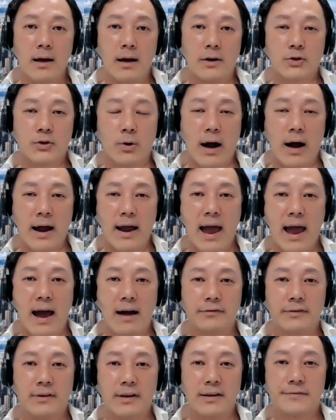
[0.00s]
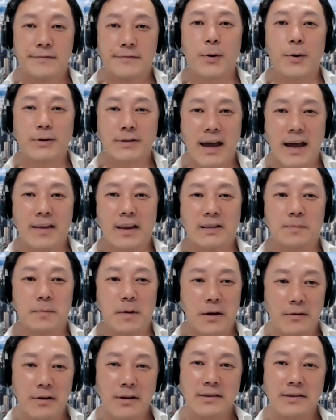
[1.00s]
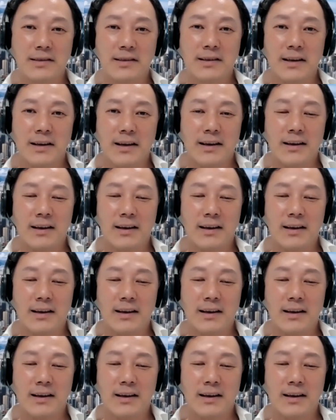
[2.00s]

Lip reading: So I have this first-hand experience